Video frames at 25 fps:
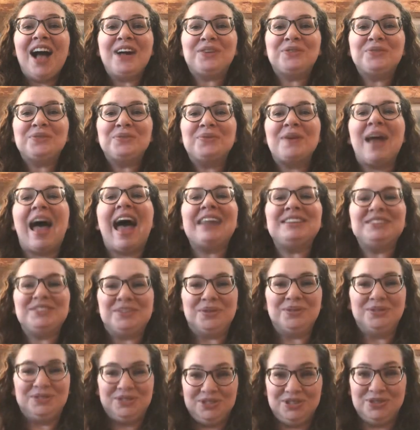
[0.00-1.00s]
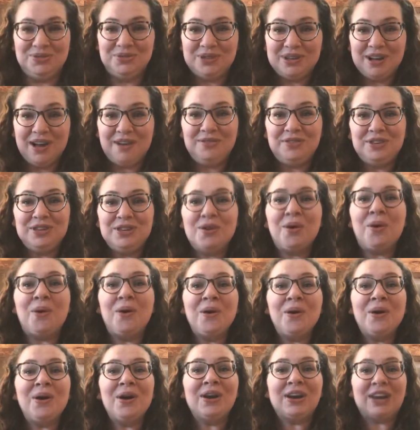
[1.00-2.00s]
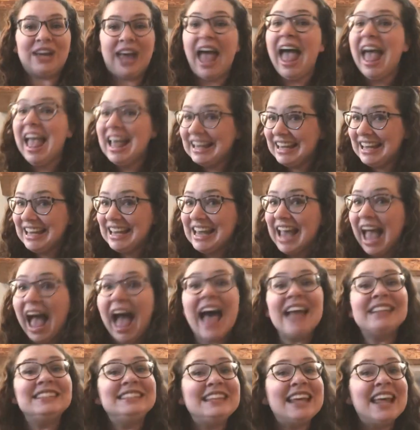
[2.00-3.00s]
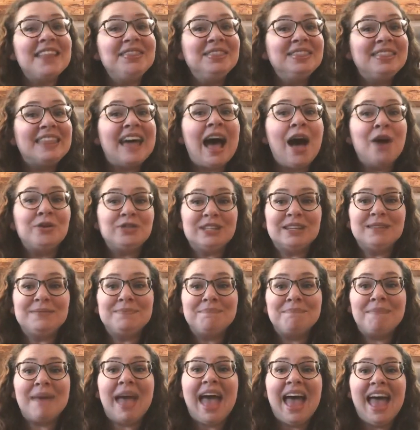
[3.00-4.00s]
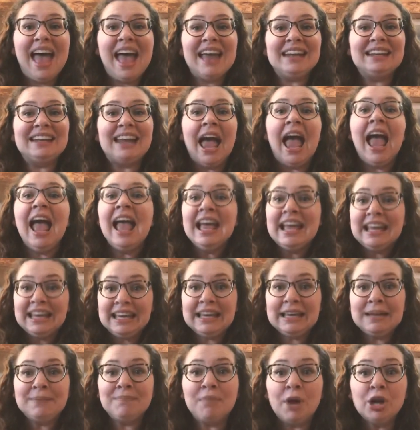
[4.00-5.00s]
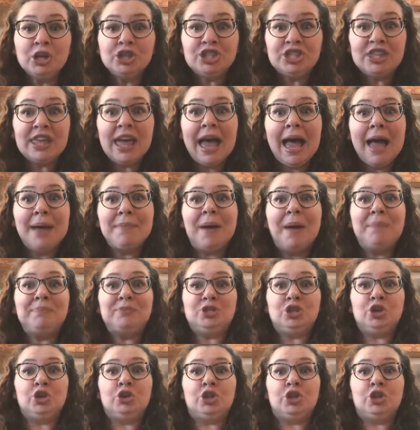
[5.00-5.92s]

grand old Duke of York. He had 10,000 men. He marched them up to